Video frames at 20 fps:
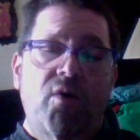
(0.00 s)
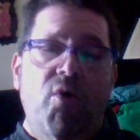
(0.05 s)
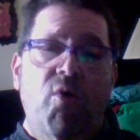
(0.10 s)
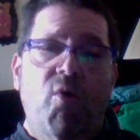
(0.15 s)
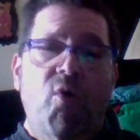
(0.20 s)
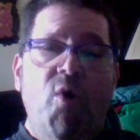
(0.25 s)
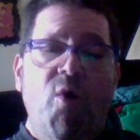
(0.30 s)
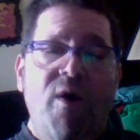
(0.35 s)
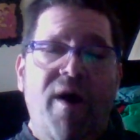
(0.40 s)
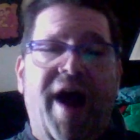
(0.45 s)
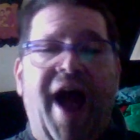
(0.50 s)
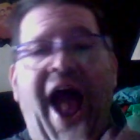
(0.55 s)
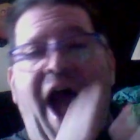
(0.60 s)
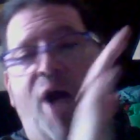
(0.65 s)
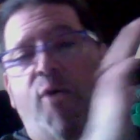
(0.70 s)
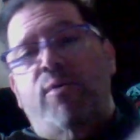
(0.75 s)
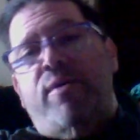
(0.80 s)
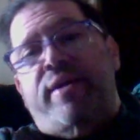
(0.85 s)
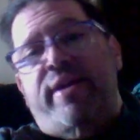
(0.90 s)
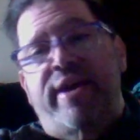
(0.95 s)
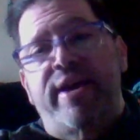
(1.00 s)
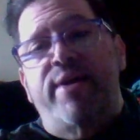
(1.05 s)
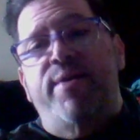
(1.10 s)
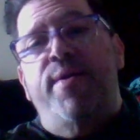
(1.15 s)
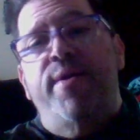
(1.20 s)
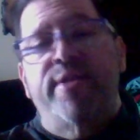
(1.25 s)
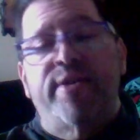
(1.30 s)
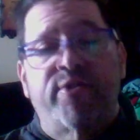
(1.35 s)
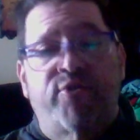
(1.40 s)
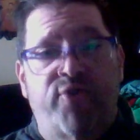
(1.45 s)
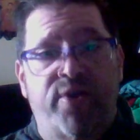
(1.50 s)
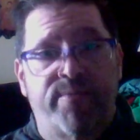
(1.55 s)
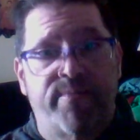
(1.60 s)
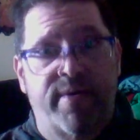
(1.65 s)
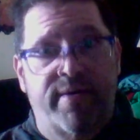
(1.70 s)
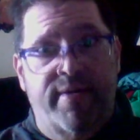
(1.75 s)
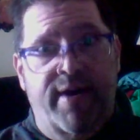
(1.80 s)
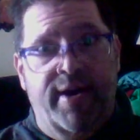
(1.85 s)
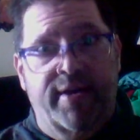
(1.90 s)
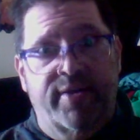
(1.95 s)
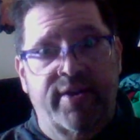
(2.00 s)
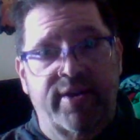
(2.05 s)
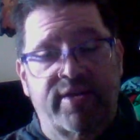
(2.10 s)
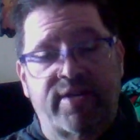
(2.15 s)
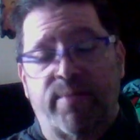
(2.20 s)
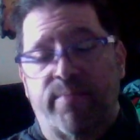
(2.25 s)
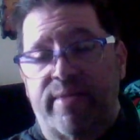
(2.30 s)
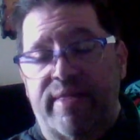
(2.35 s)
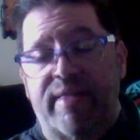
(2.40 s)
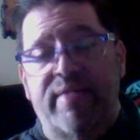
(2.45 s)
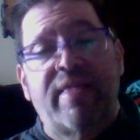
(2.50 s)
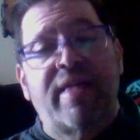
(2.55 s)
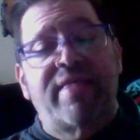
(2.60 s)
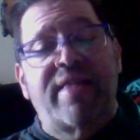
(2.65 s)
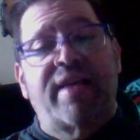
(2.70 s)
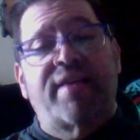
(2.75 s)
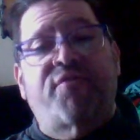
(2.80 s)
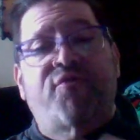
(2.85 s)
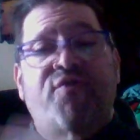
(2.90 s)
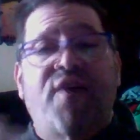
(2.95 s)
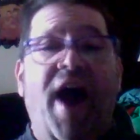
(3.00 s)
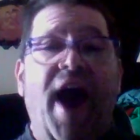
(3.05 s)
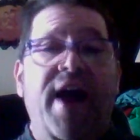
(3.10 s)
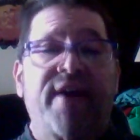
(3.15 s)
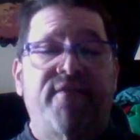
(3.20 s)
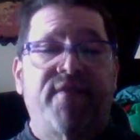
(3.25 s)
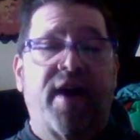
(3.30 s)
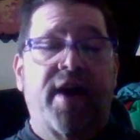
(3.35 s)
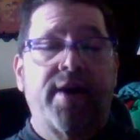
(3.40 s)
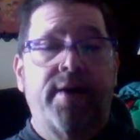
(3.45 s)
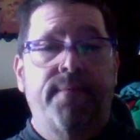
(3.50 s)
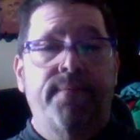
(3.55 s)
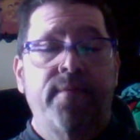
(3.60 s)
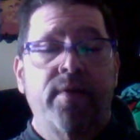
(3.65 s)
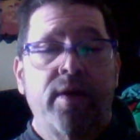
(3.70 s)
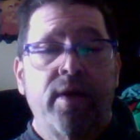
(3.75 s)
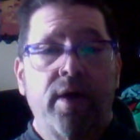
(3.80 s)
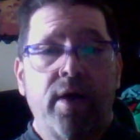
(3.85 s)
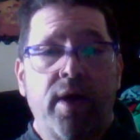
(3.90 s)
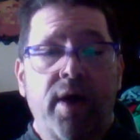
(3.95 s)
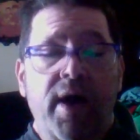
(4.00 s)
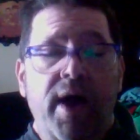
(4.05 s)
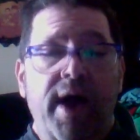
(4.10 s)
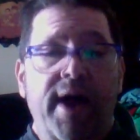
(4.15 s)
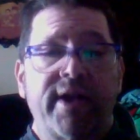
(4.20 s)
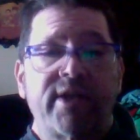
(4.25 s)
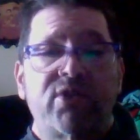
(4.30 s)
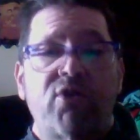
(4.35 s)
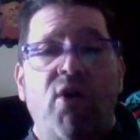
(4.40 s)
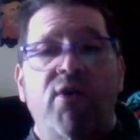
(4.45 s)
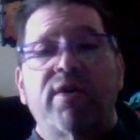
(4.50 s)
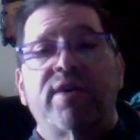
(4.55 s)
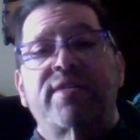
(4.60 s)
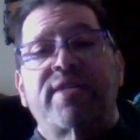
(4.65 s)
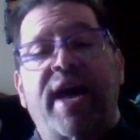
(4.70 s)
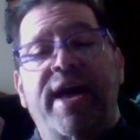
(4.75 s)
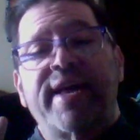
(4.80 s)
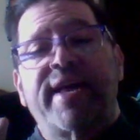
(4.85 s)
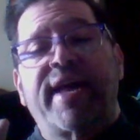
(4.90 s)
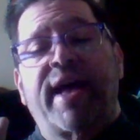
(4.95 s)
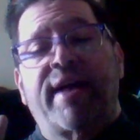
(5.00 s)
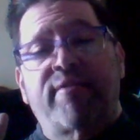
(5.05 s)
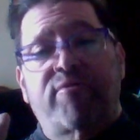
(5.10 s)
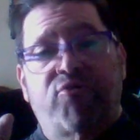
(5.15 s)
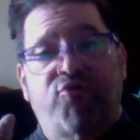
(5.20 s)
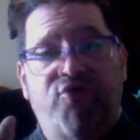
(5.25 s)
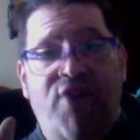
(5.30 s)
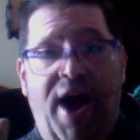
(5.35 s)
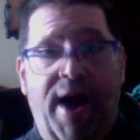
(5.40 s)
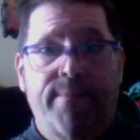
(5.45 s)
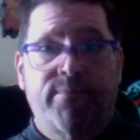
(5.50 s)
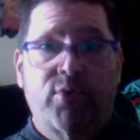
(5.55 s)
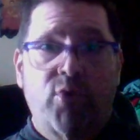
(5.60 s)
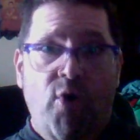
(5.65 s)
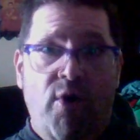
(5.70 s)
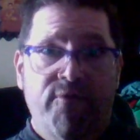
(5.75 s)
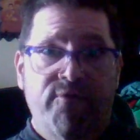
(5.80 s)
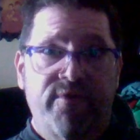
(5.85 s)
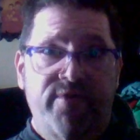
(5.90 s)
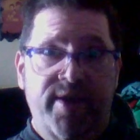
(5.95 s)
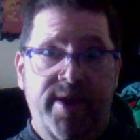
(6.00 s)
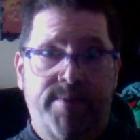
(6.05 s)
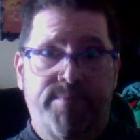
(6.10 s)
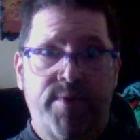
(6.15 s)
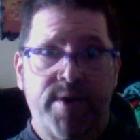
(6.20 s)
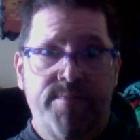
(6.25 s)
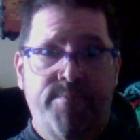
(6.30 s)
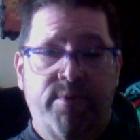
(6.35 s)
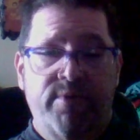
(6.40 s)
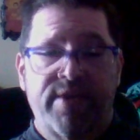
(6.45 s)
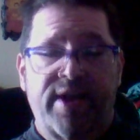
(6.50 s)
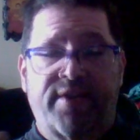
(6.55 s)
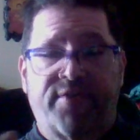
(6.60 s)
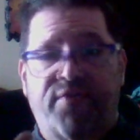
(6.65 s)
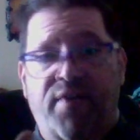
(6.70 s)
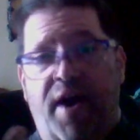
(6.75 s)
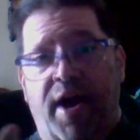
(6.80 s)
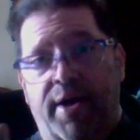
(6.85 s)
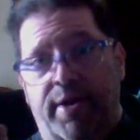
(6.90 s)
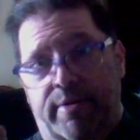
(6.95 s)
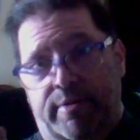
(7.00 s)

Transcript: or Howard Geary to treat me like this. I mean, that's fine, right? As long as I get cracked off on these people, that's fine.